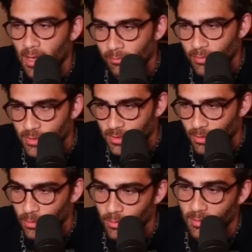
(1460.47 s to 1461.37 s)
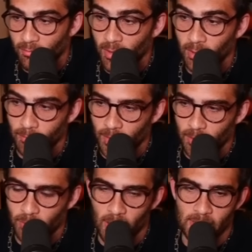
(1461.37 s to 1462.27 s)
Every single
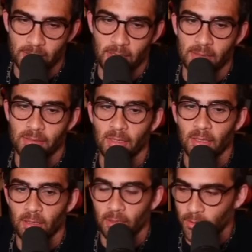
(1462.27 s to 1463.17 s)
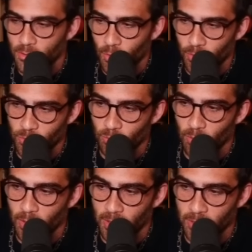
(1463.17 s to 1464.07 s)
development process is going to
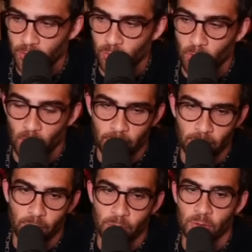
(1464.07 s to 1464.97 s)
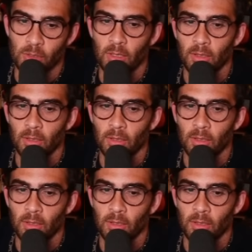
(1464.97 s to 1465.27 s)
run into hurdles.